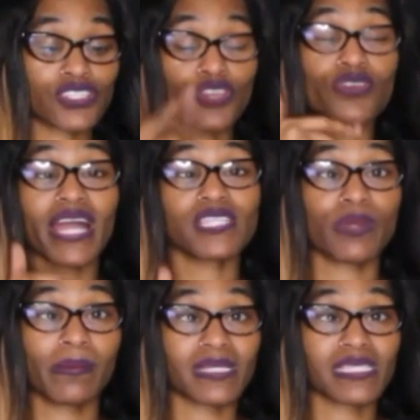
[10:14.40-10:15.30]
So you
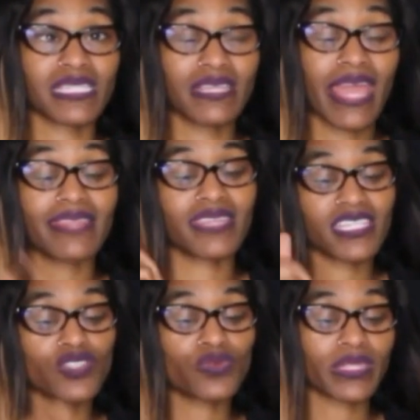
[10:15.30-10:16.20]
guys were able to see that.
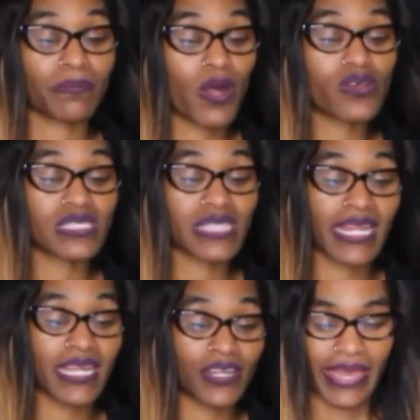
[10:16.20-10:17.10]
This is what the post
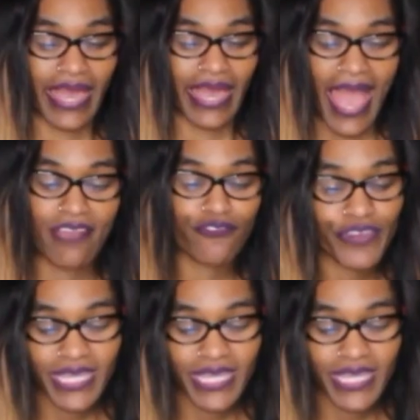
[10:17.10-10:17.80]
stated. I've